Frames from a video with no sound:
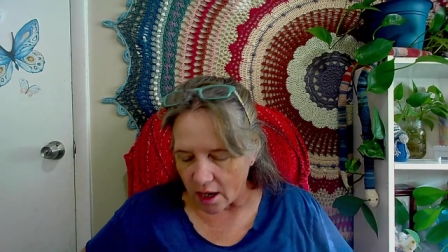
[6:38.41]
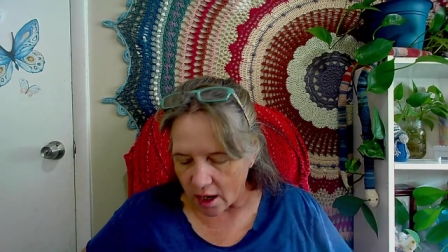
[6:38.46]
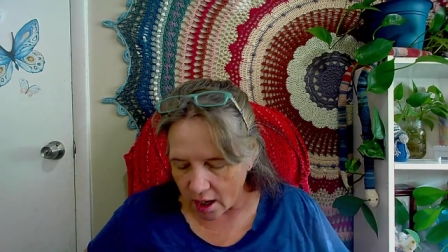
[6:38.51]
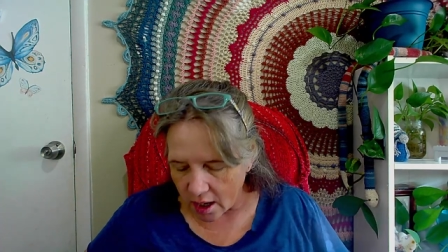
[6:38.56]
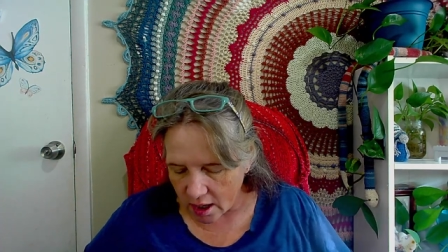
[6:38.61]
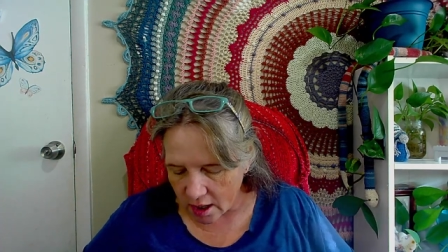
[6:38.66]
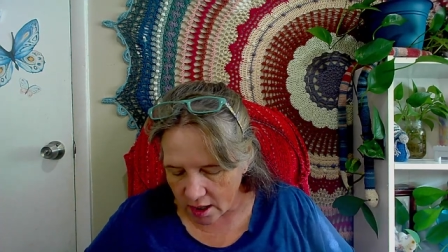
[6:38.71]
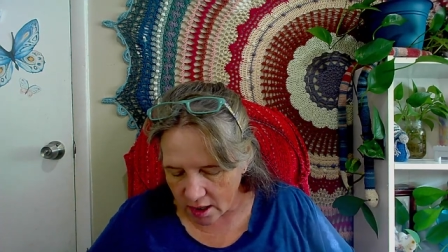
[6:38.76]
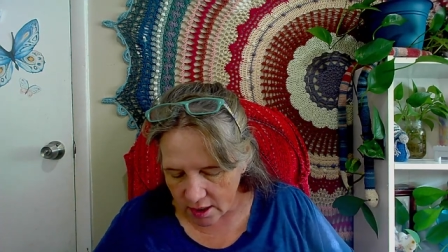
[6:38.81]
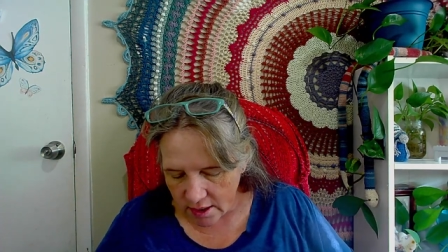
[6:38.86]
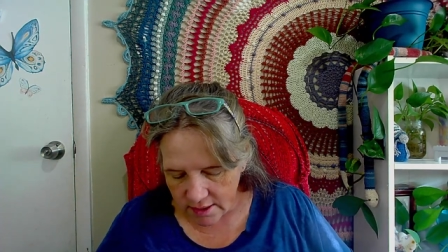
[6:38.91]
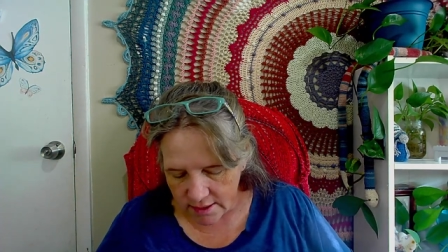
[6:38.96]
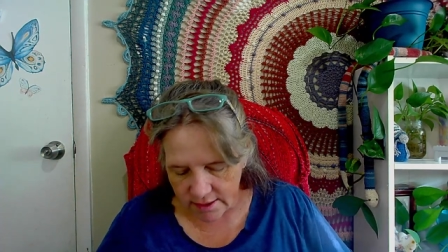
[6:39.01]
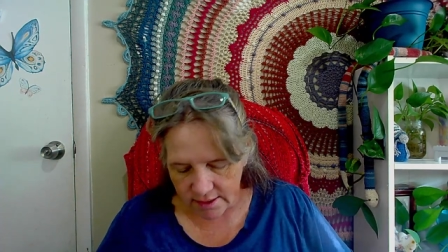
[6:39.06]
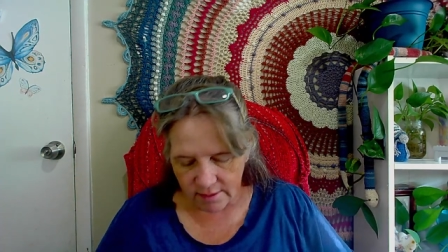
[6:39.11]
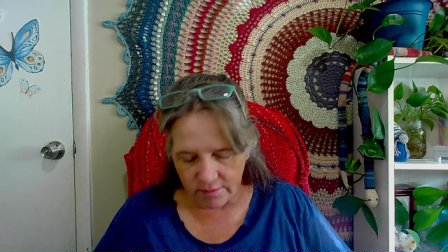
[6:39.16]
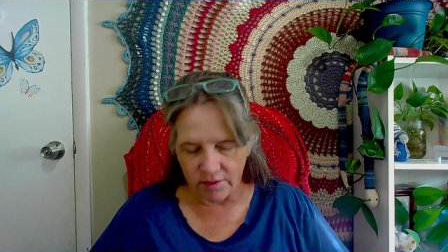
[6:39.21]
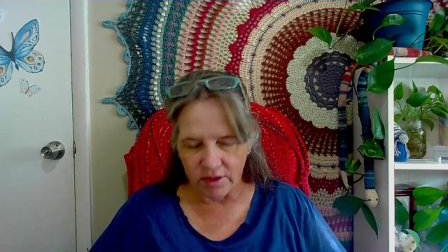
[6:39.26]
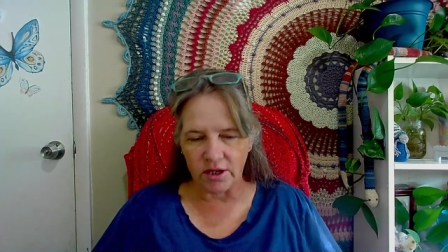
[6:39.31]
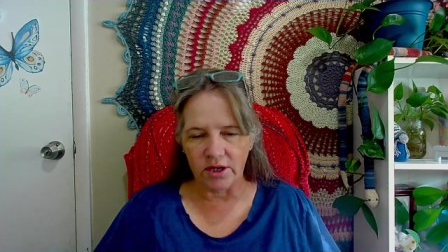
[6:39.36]
Uh,
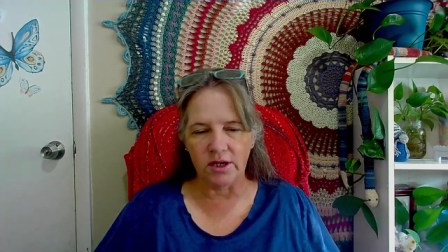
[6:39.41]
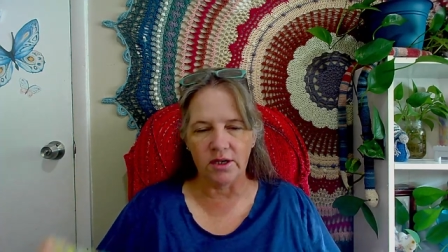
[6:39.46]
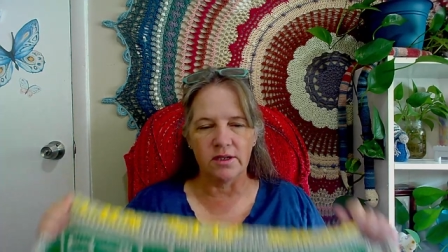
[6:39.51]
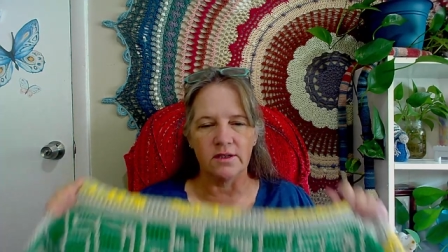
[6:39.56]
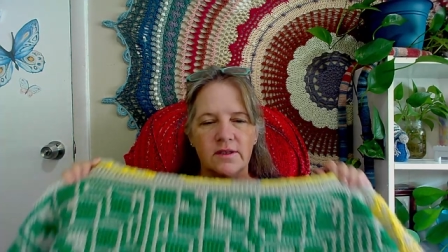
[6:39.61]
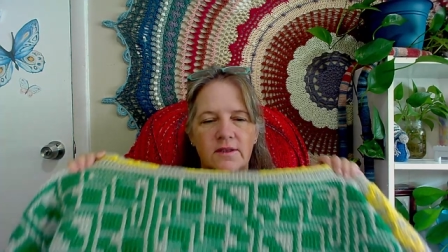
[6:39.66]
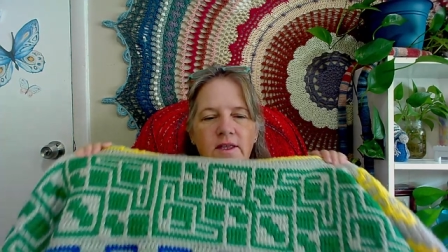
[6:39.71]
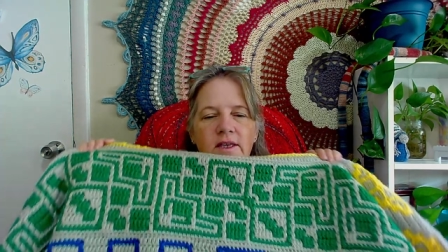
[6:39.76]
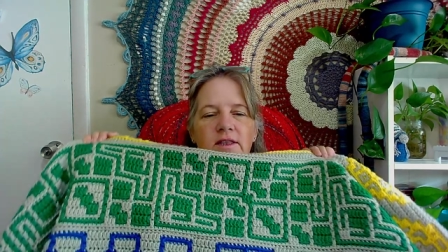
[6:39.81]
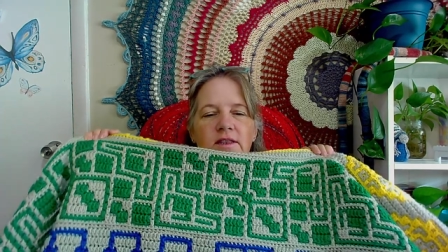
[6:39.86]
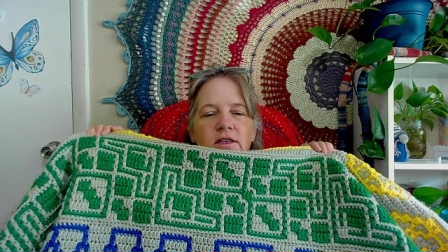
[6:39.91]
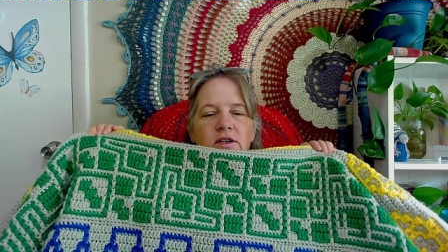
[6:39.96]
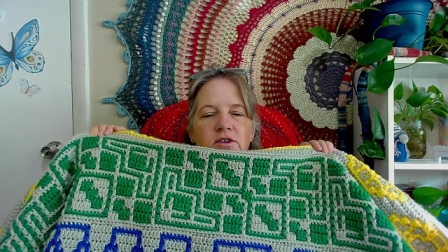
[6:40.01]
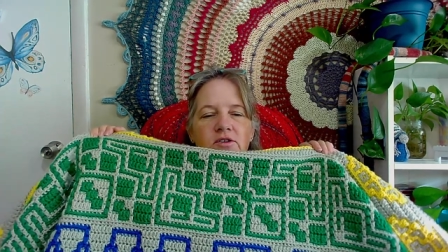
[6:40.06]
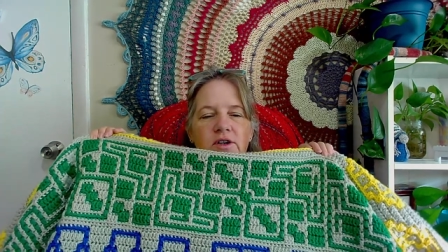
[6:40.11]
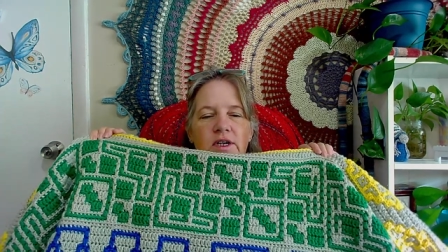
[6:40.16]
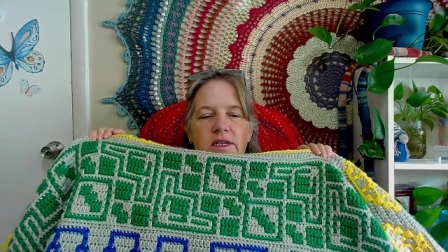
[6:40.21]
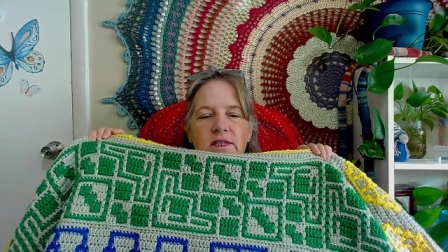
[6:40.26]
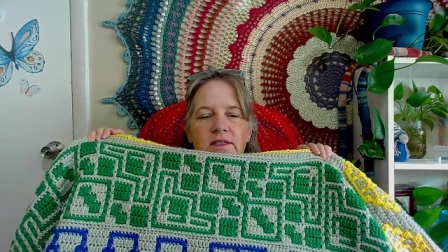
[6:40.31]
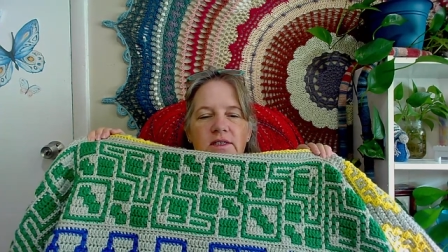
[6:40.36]
similar, like the
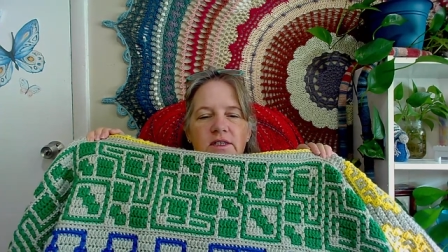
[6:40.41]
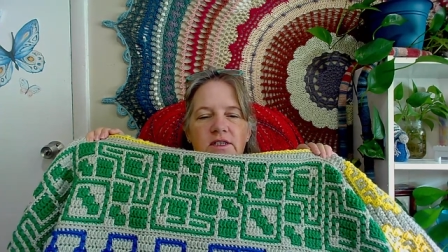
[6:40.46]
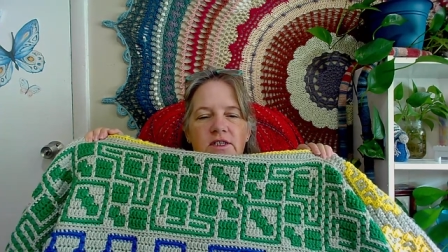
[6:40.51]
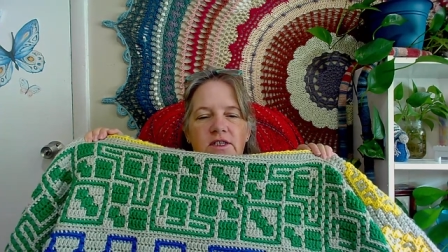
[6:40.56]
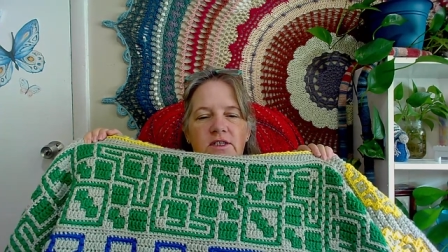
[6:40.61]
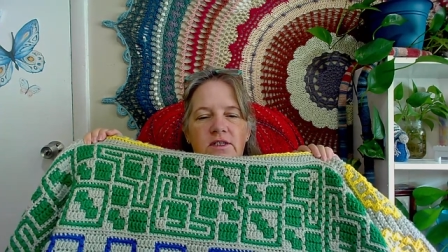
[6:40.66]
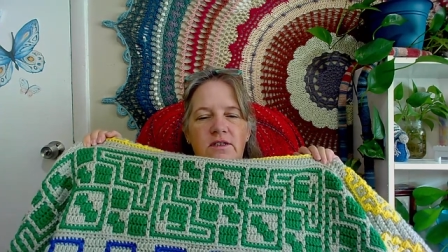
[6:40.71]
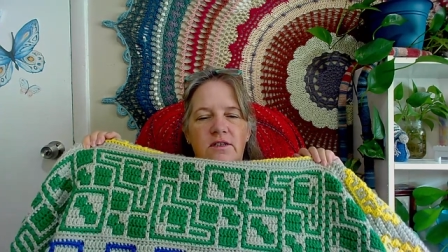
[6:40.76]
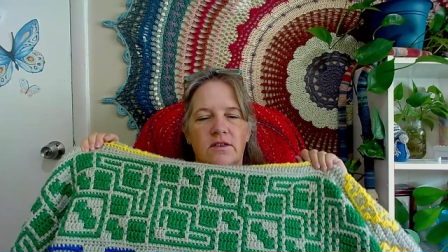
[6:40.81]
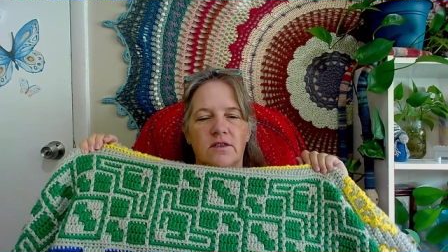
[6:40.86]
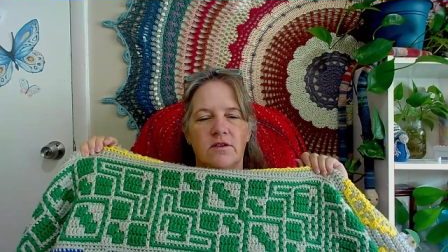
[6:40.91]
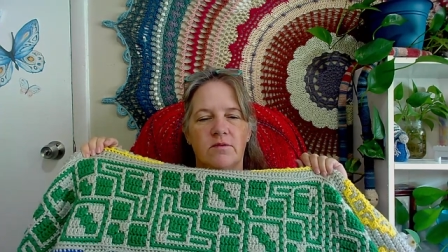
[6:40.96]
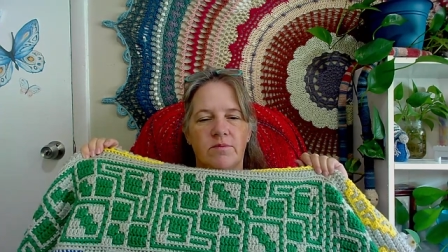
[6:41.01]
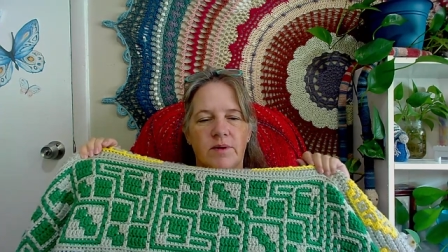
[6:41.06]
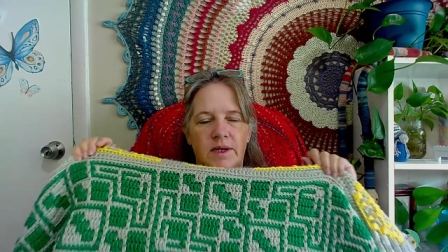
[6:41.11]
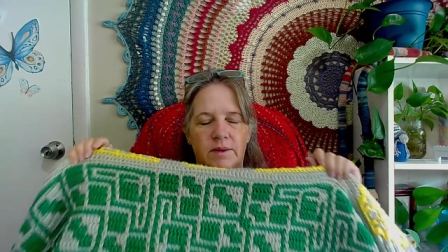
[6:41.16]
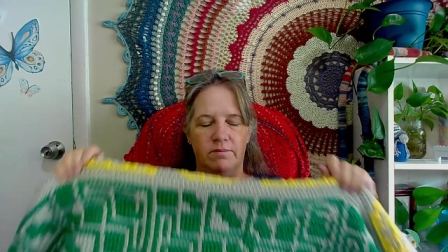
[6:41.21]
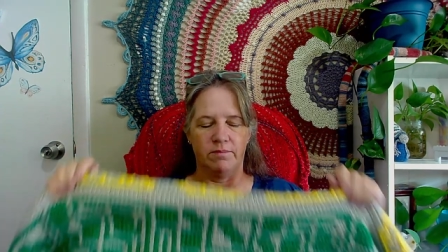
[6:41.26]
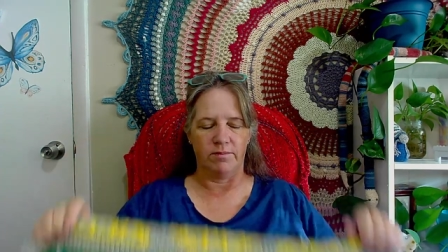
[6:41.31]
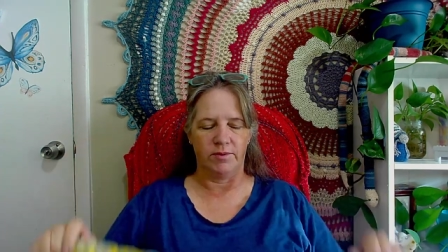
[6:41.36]
green section's a little
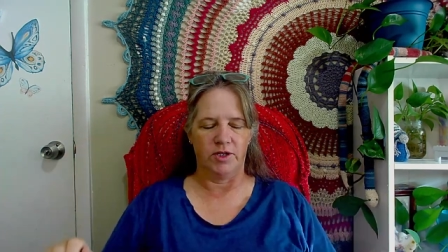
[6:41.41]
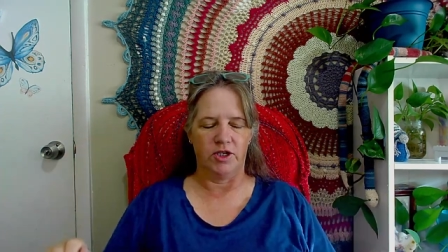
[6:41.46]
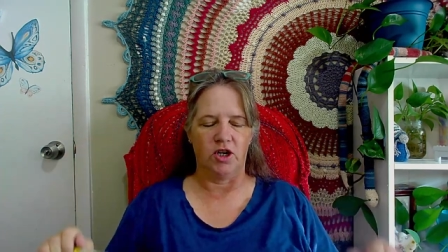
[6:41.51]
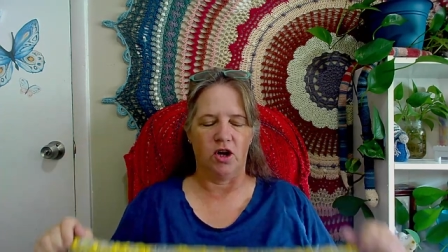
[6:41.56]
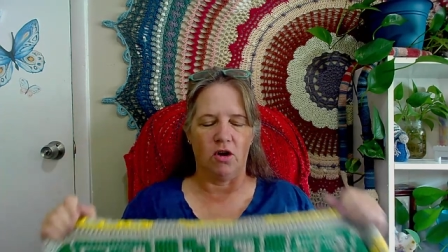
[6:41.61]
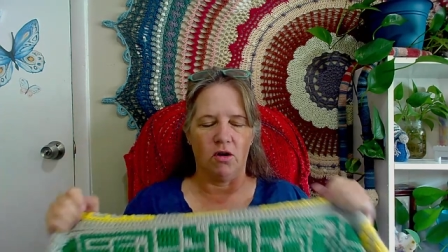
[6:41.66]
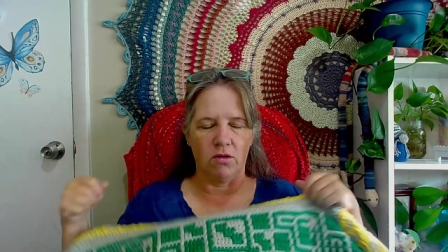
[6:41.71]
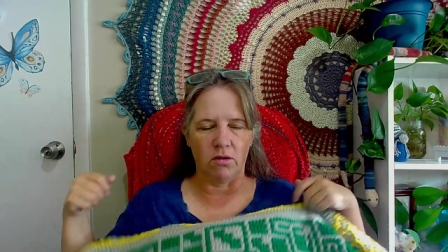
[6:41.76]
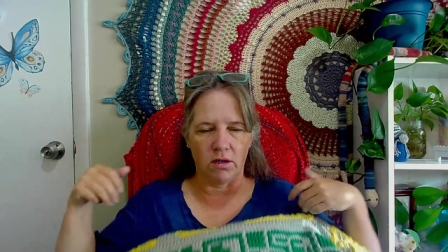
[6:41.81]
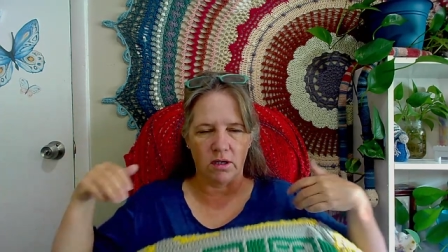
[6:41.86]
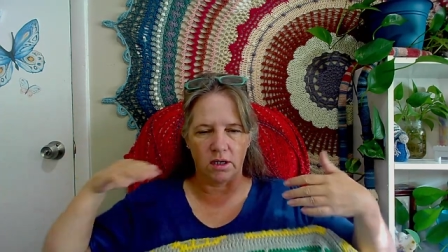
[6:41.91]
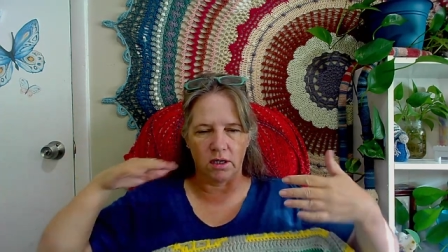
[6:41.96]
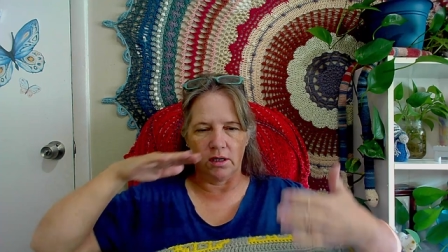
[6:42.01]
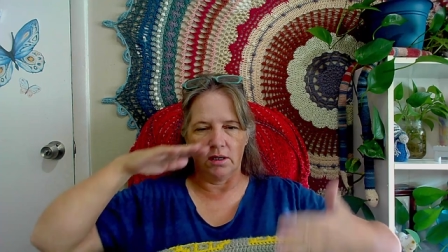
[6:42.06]
bit taller.